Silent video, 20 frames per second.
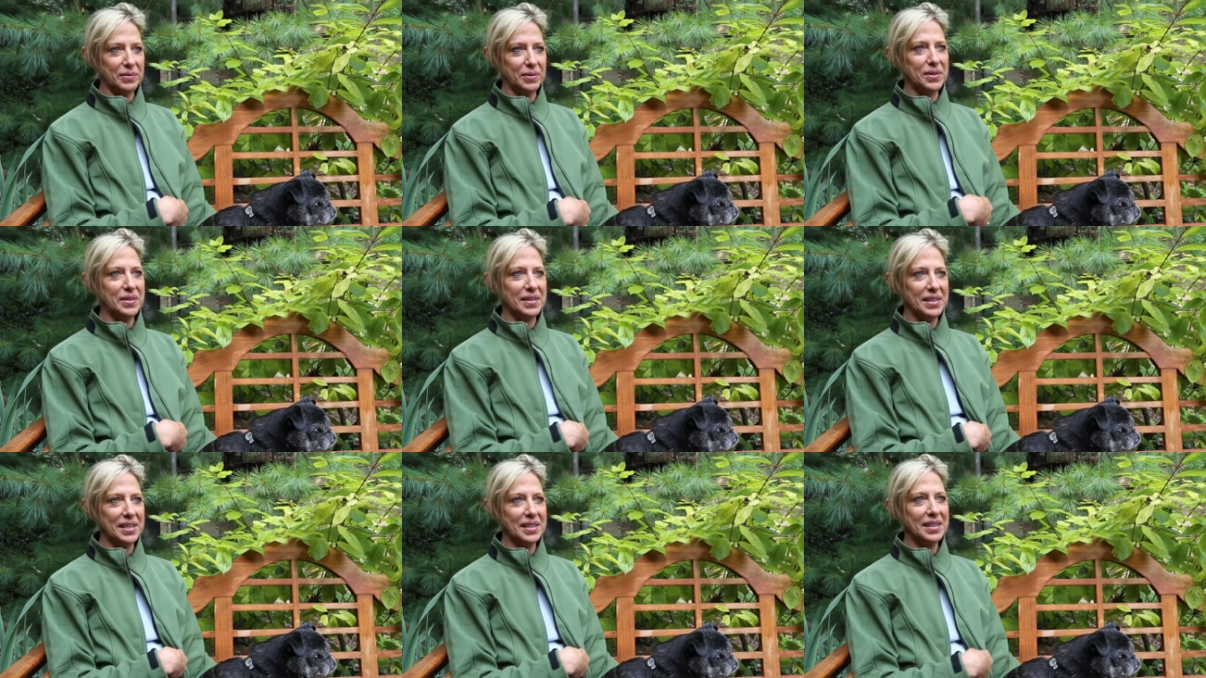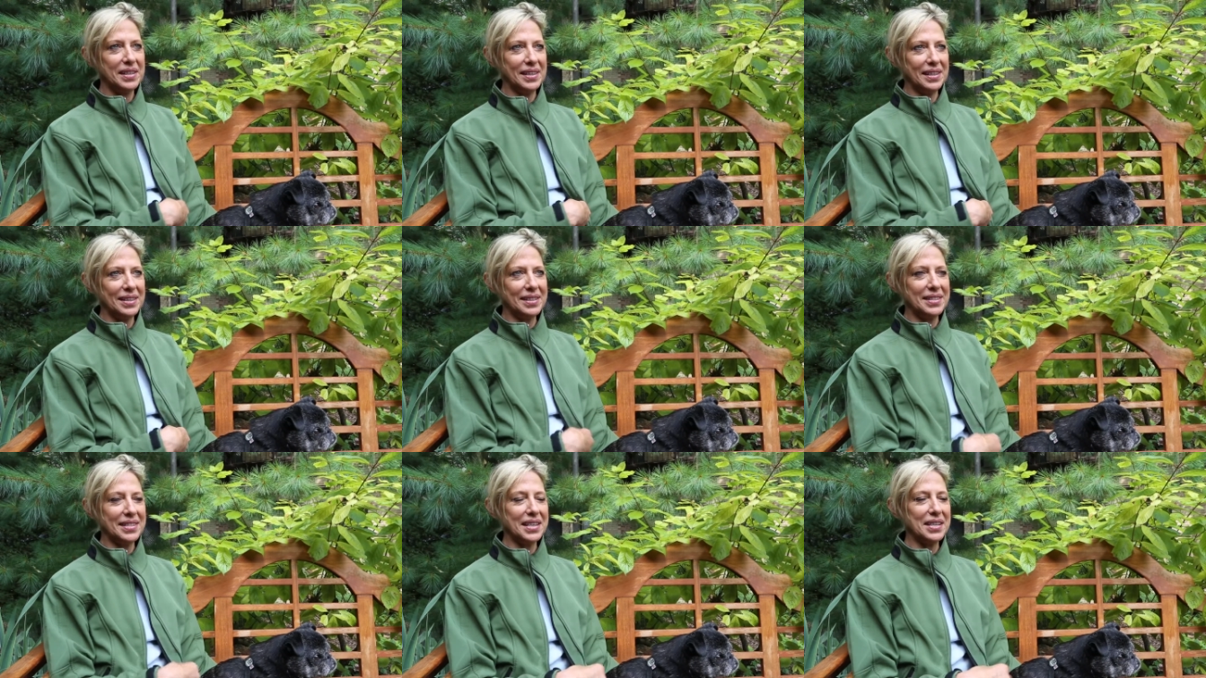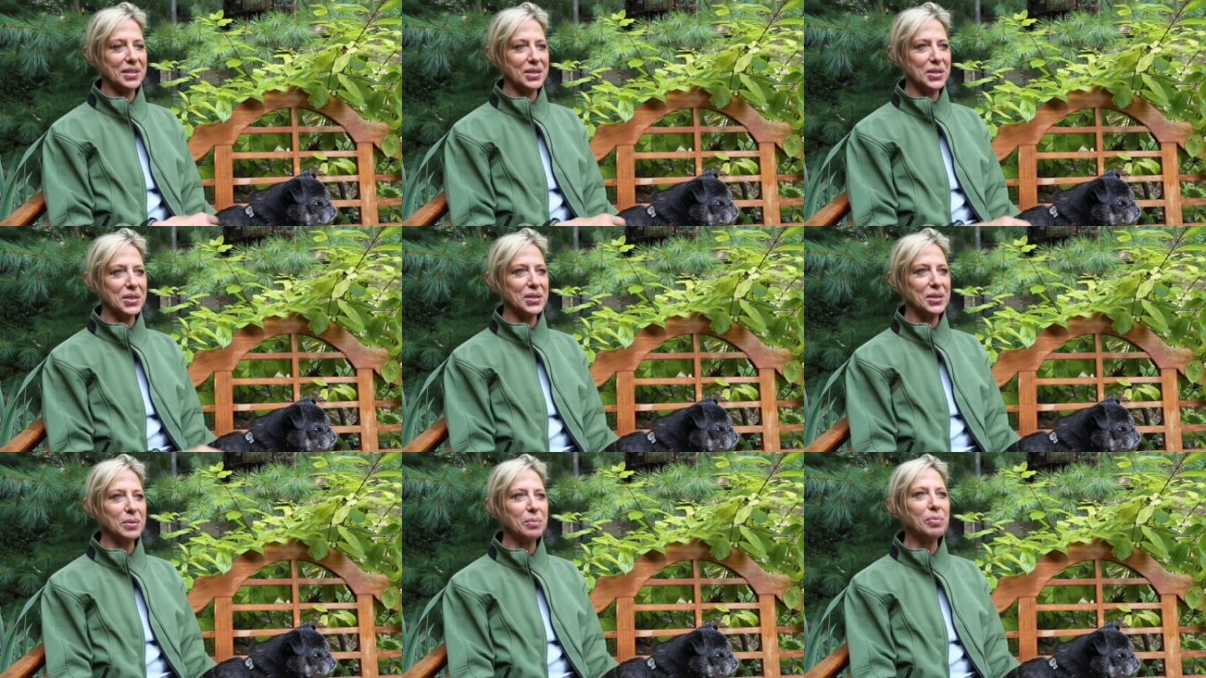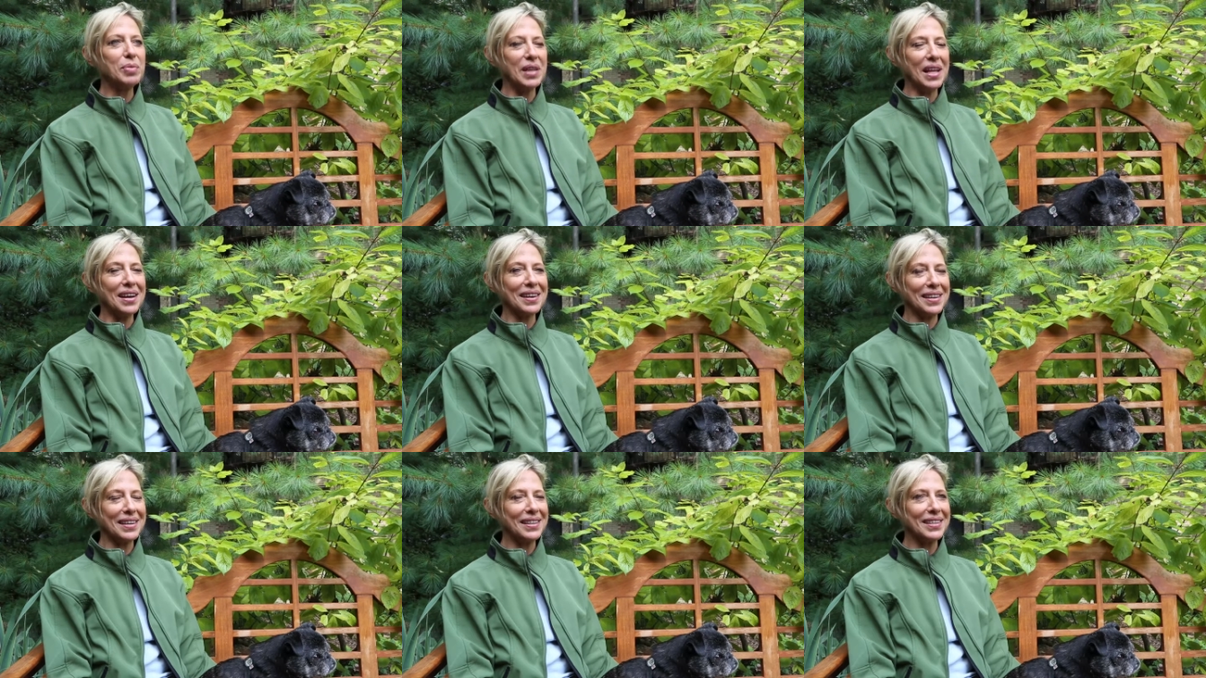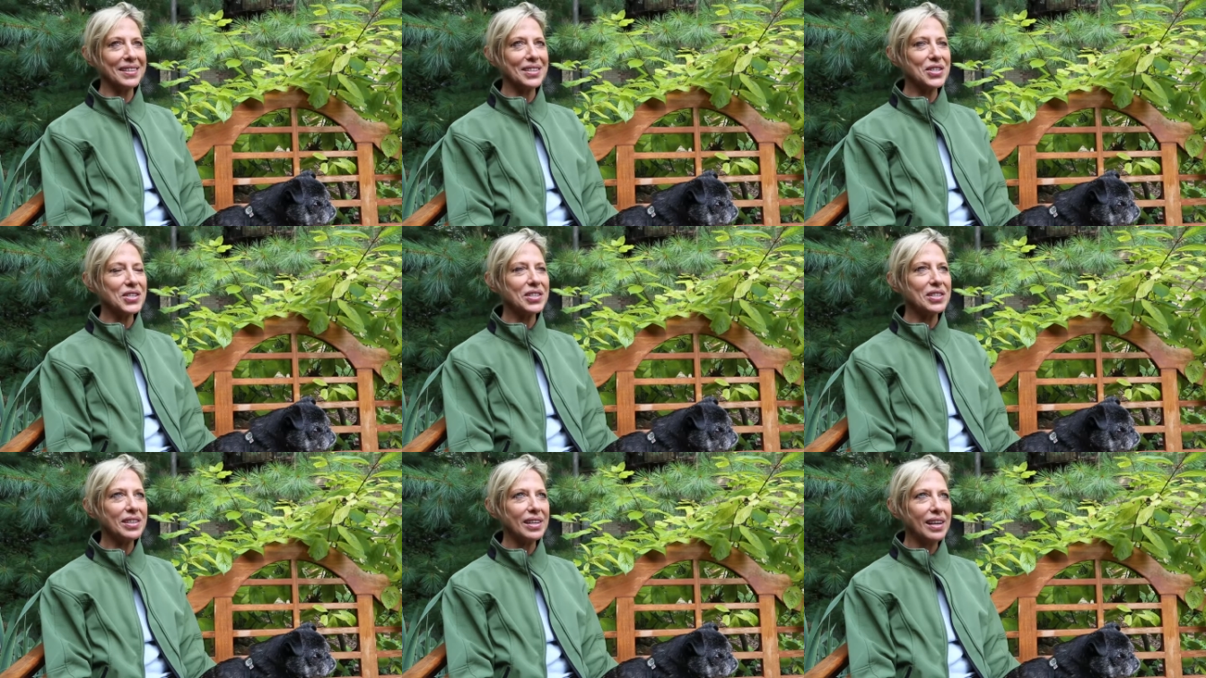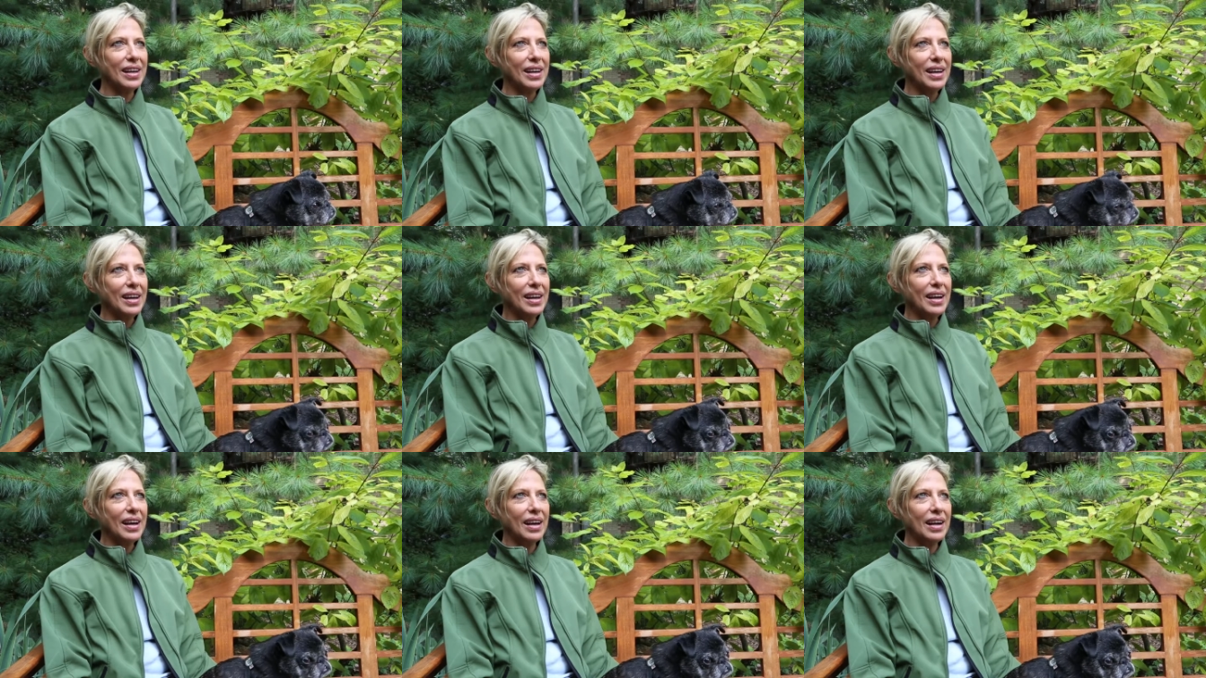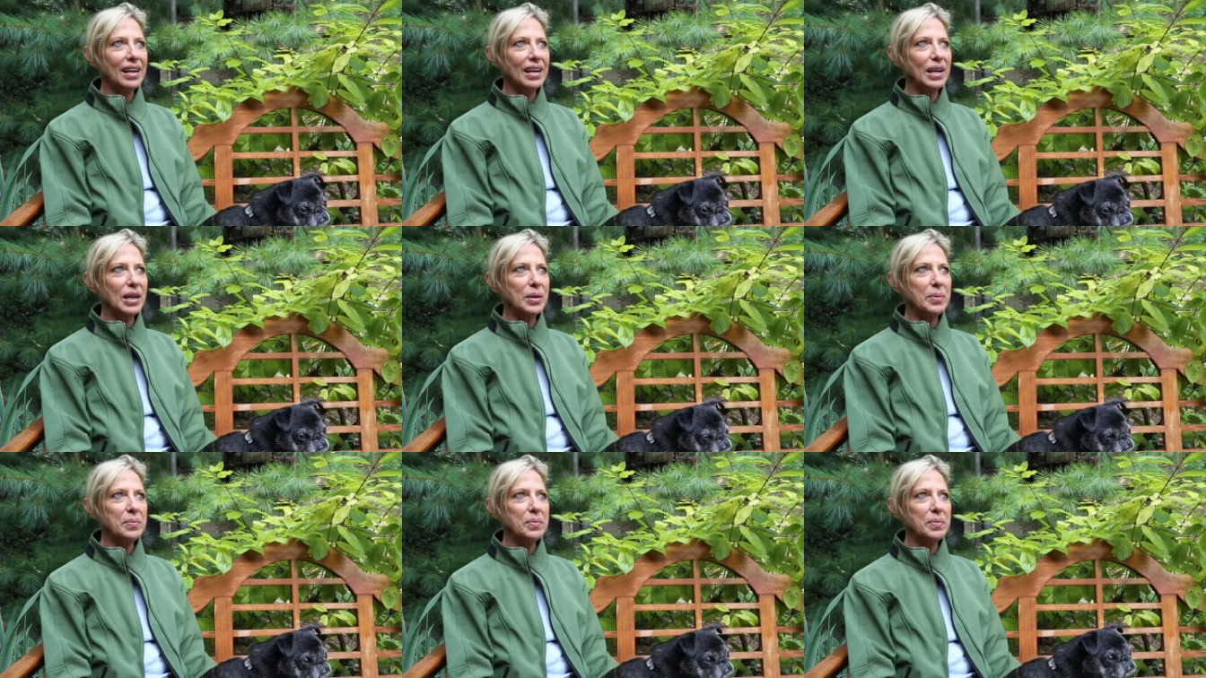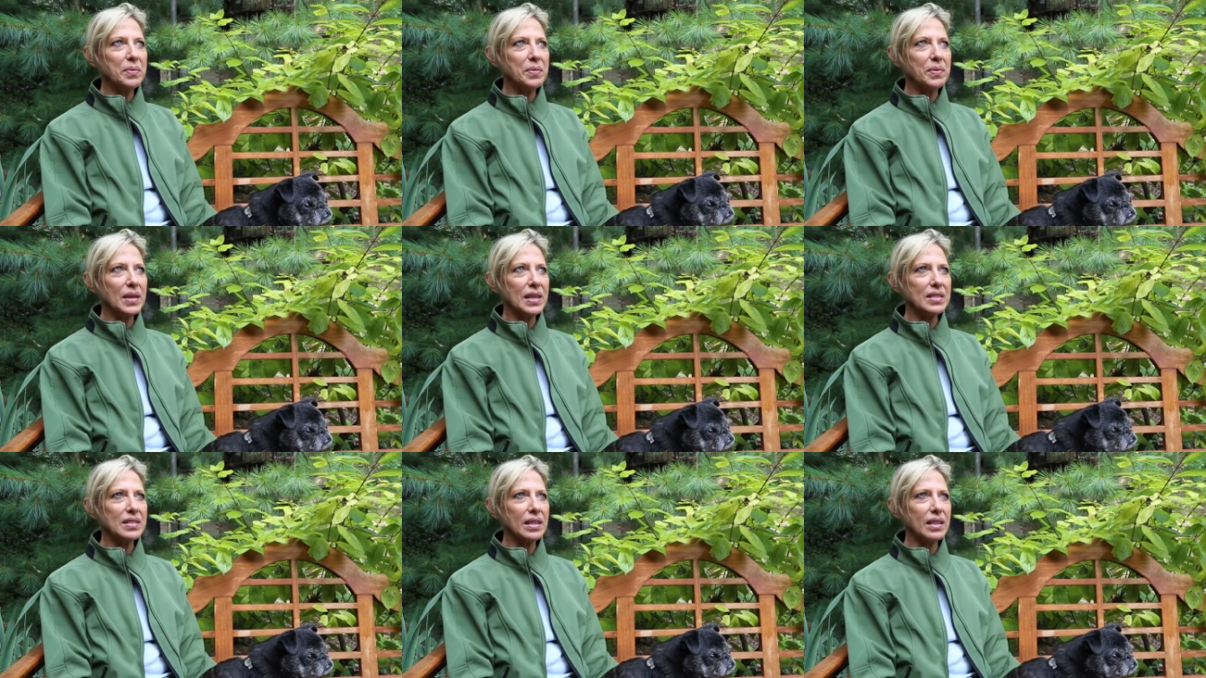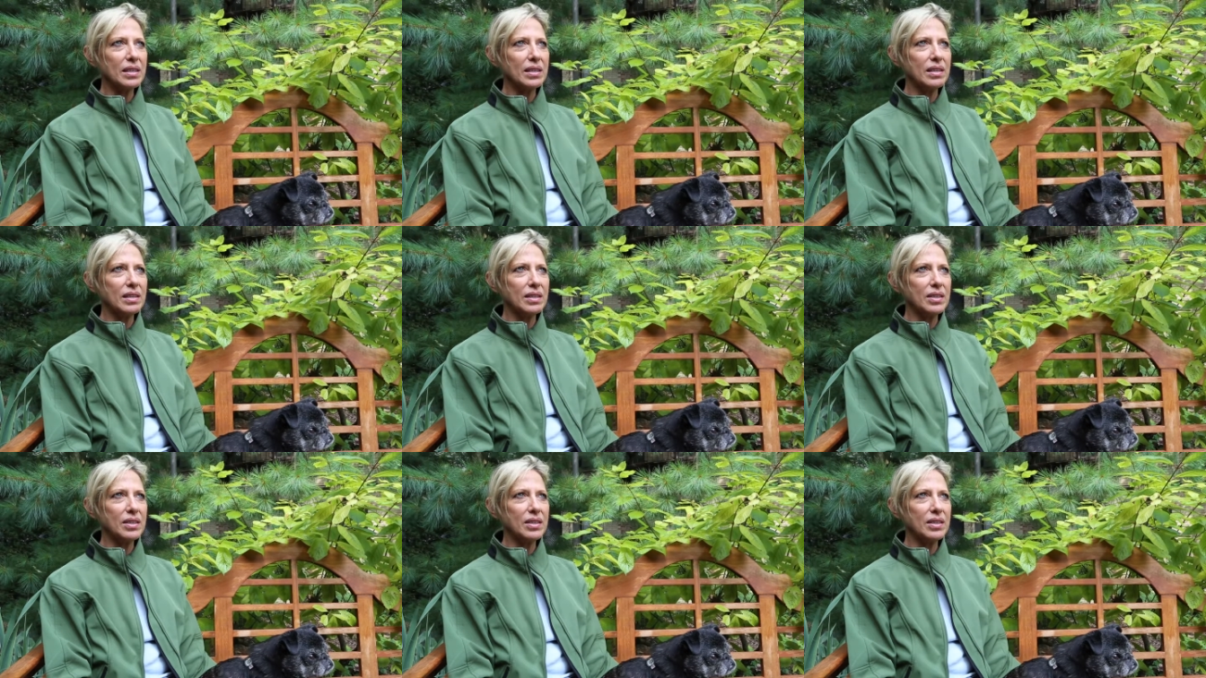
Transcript: with the intestinal blockage, uh -huh. um, they said